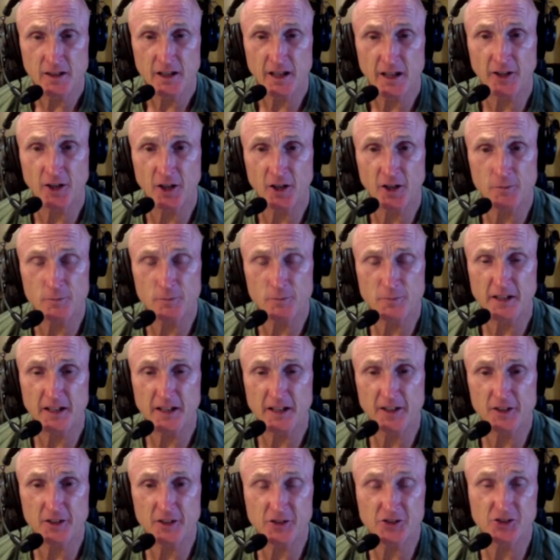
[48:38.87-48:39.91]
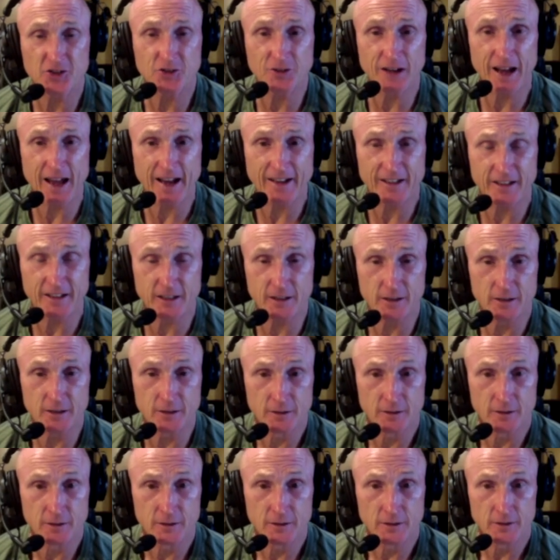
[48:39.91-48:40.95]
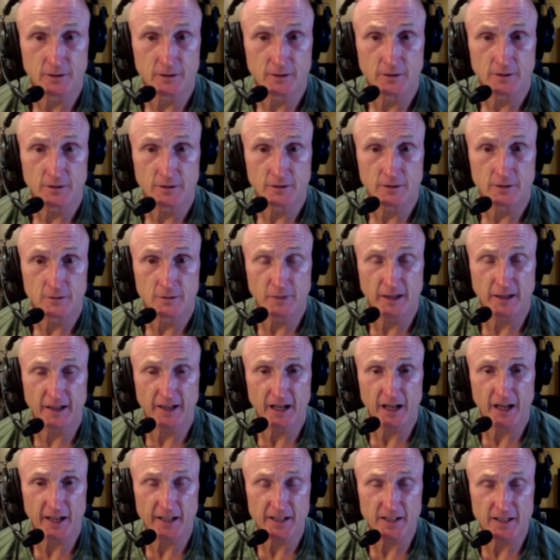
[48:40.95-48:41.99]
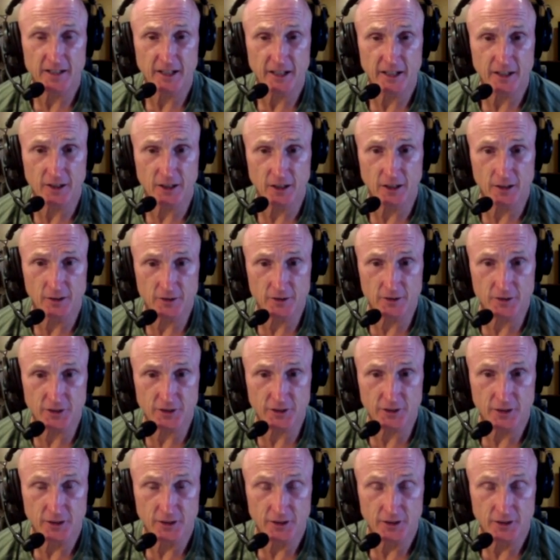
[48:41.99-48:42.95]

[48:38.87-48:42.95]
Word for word: and our being distracted by high technology.